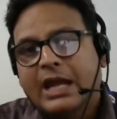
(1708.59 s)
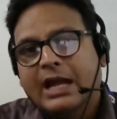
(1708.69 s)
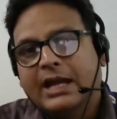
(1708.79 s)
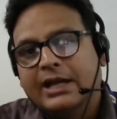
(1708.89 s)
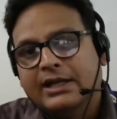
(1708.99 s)

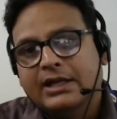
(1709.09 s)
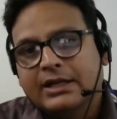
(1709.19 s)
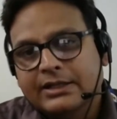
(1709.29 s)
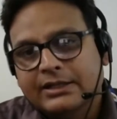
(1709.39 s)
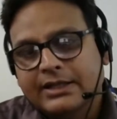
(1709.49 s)
And
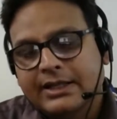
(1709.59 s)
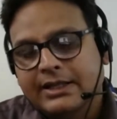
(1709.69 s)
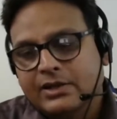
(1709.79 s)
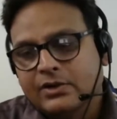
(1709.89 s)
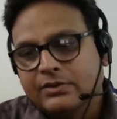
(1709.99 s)
they,
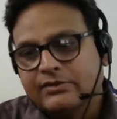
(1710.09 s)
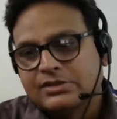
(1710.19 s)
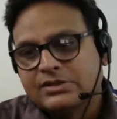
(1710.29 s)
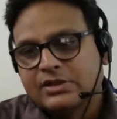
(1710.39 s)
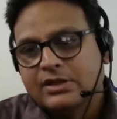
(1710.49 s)
it
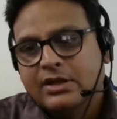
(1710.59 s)
was